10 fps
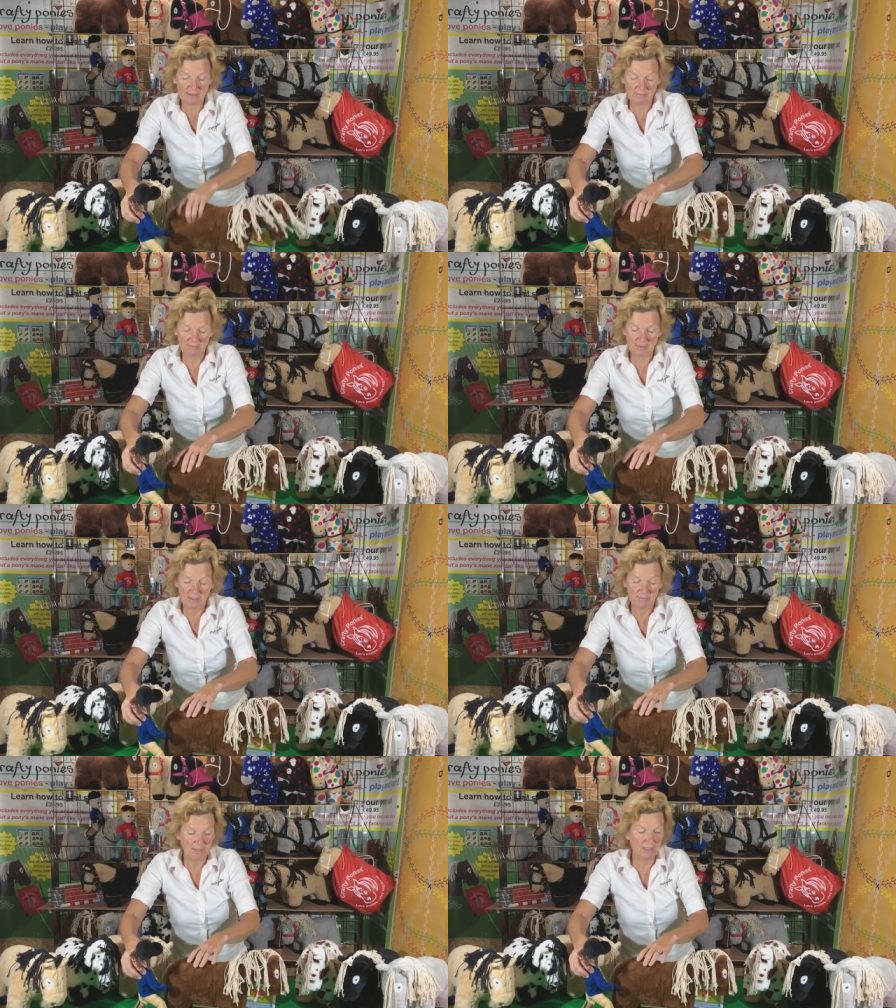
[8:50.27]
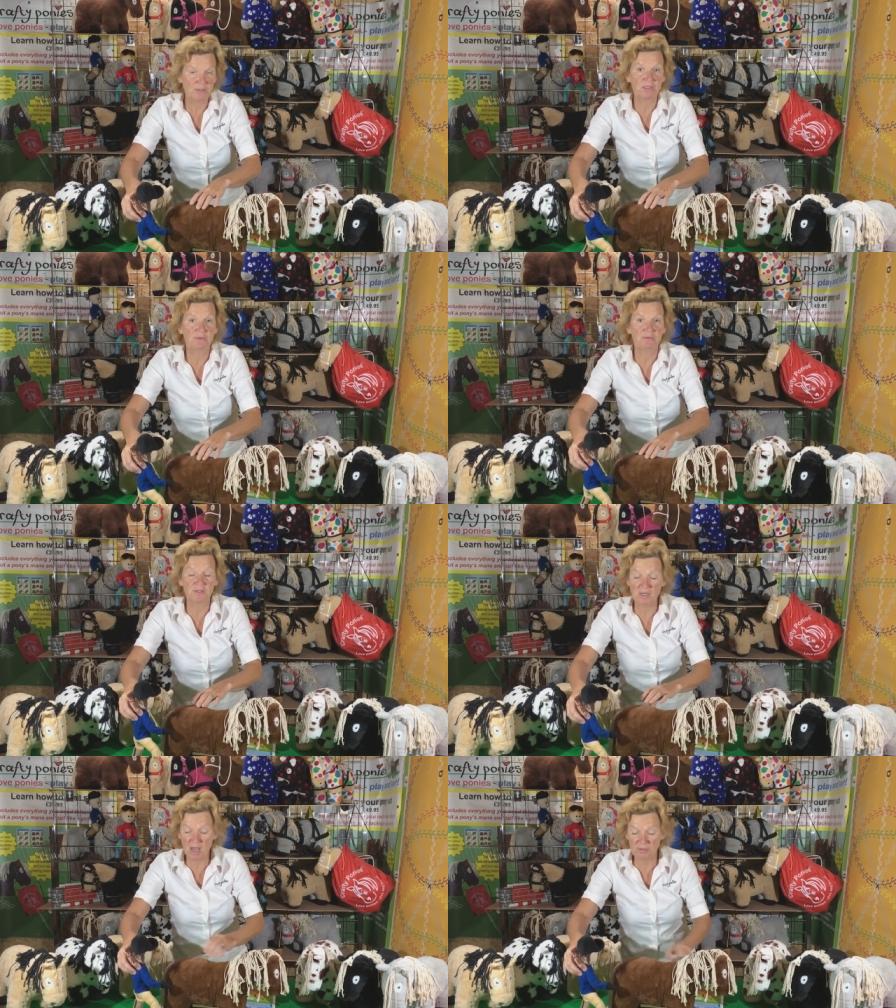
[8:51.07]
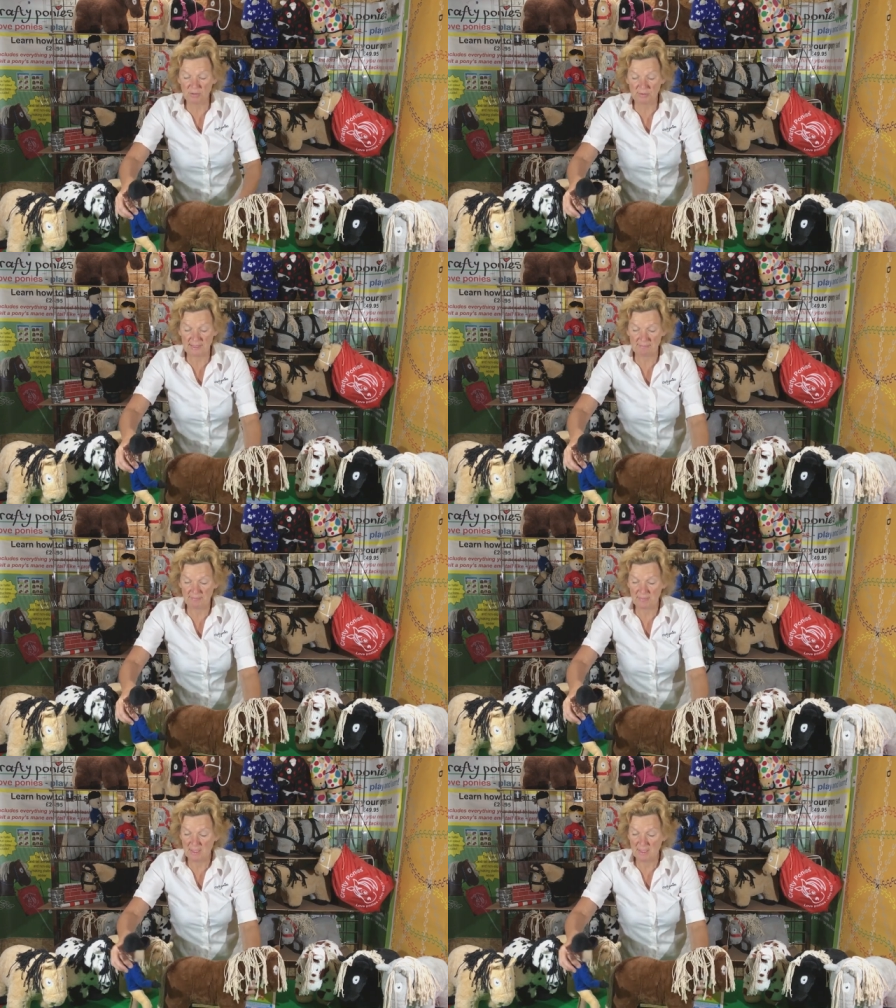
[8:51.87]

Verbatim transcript: you because you've startled him.